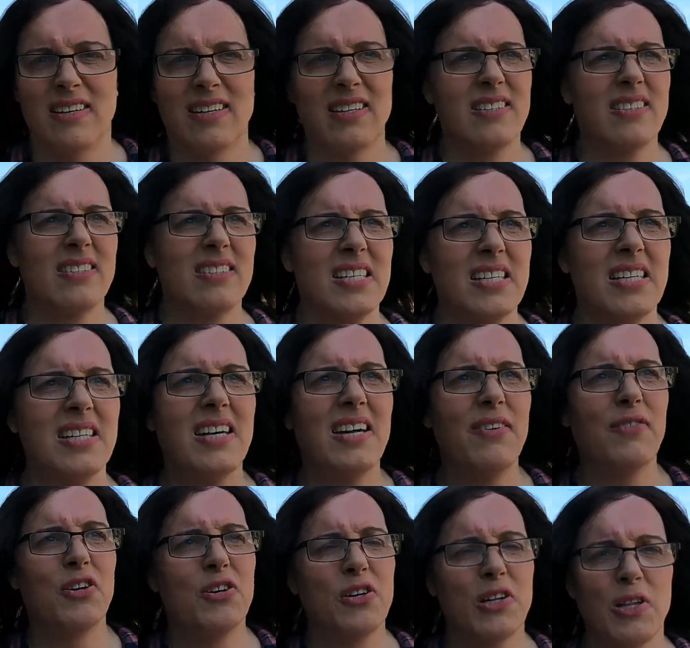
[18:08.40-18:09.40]
and
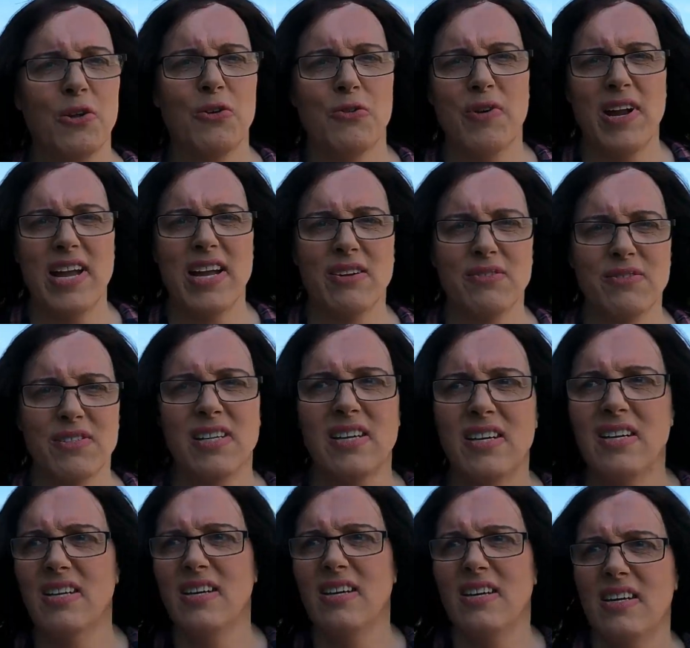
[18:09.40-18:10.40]
have a good look
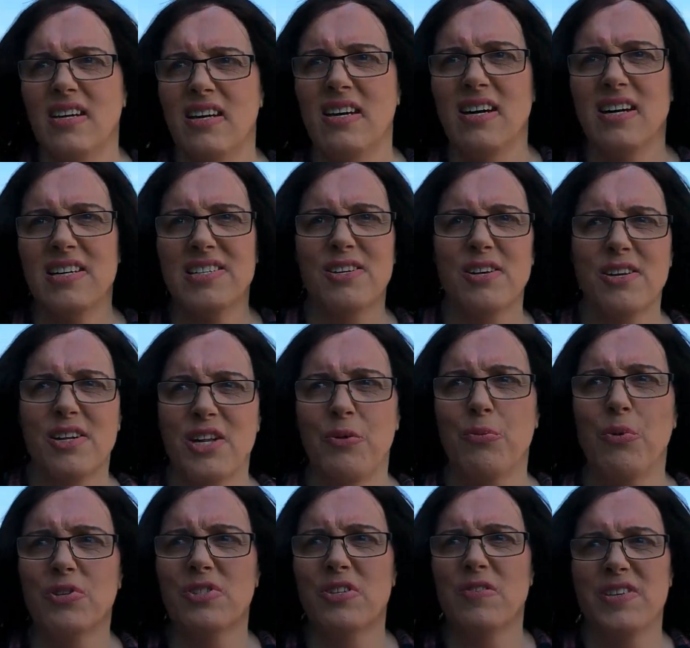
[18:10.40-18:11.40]
round. I
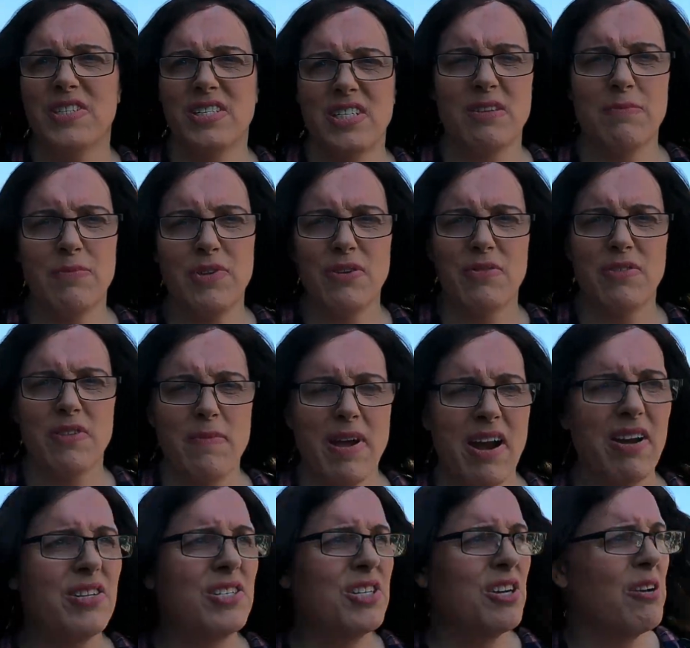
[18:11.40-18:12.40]
certainly want to visit the
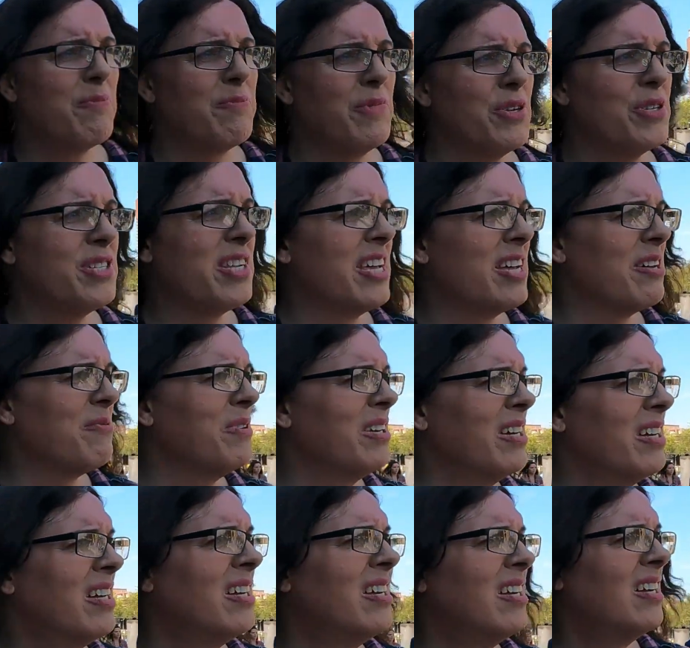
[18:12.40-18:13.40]
Maritime Museum.
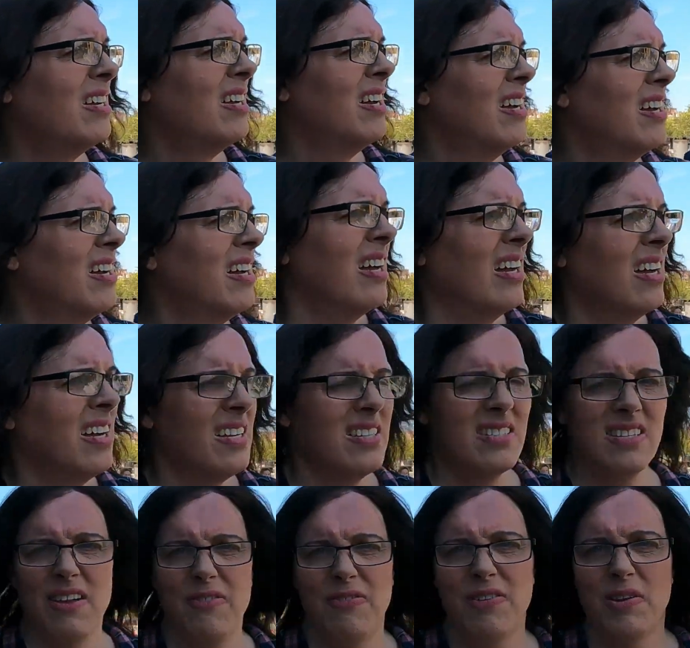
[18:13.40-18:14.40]

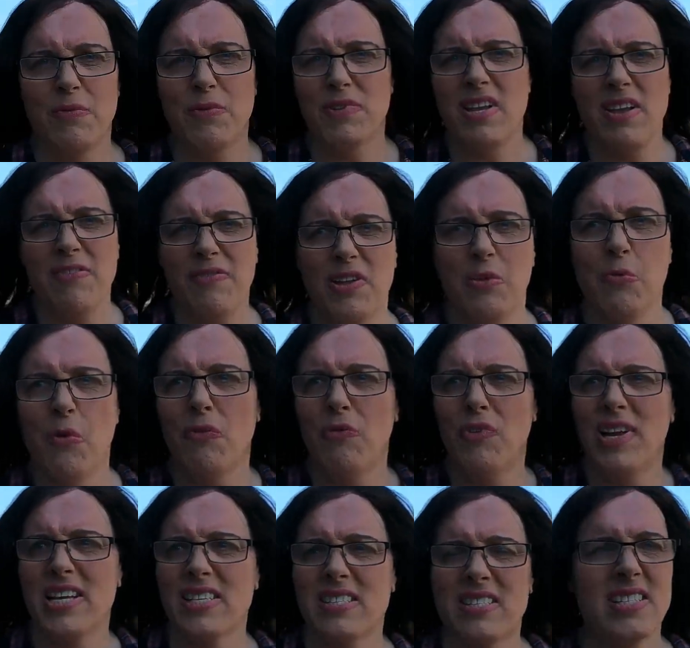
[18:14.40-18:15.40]
Definitely
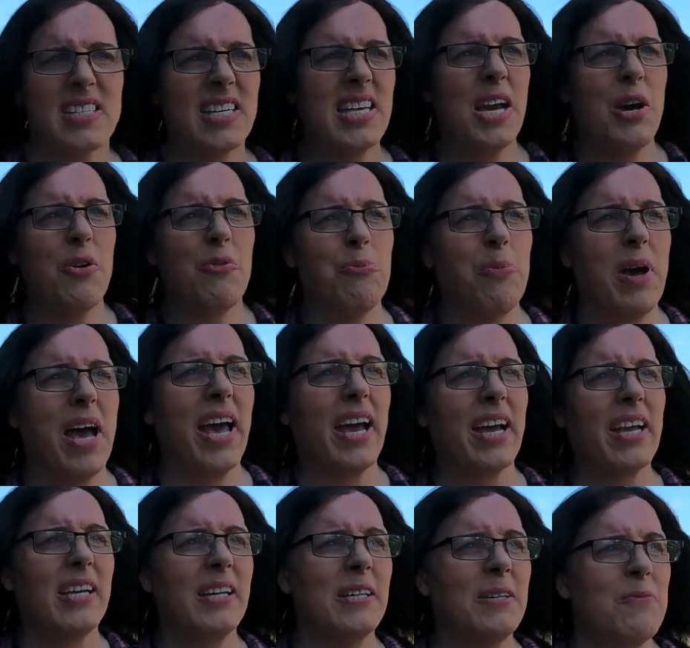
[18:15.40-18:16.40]
one reason to come
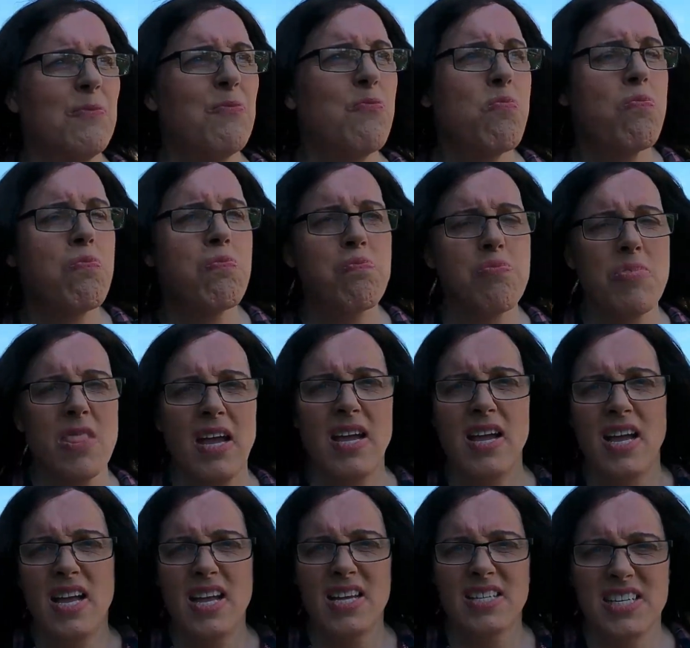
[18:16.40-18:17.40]
back.
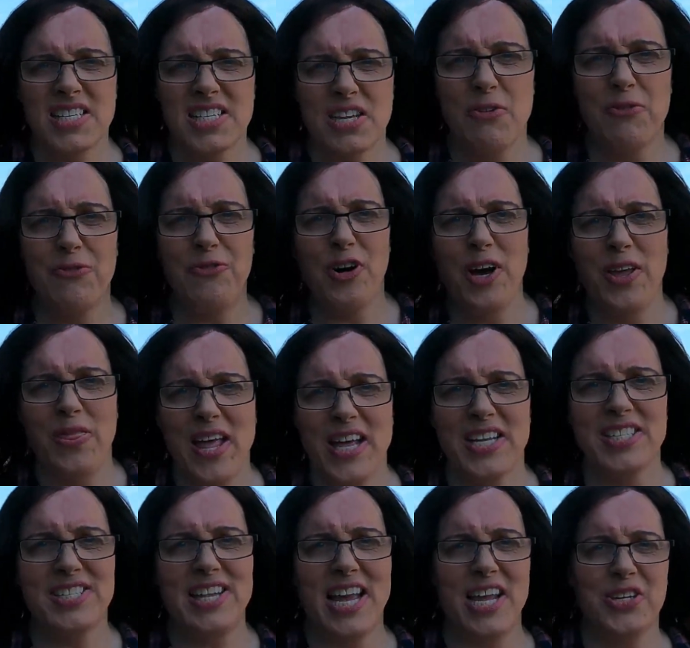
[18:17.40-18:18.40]
So let's go and find
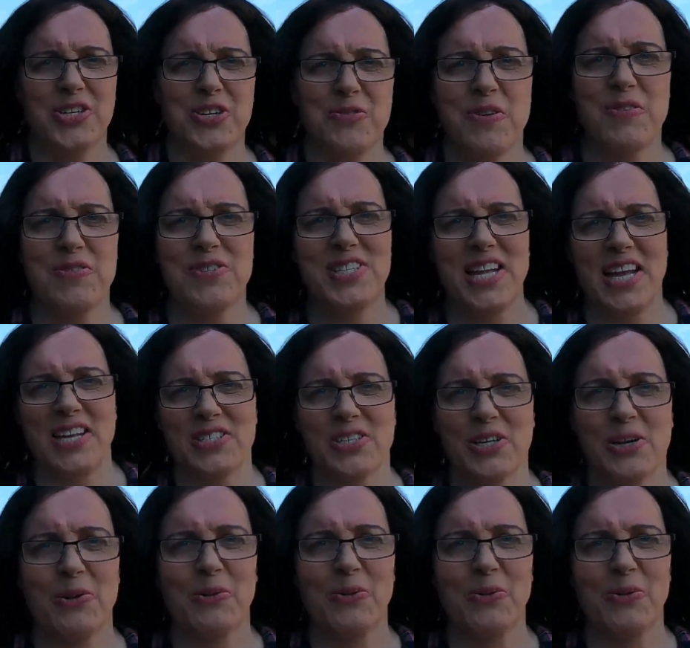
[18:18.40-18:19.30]
that statue of Santa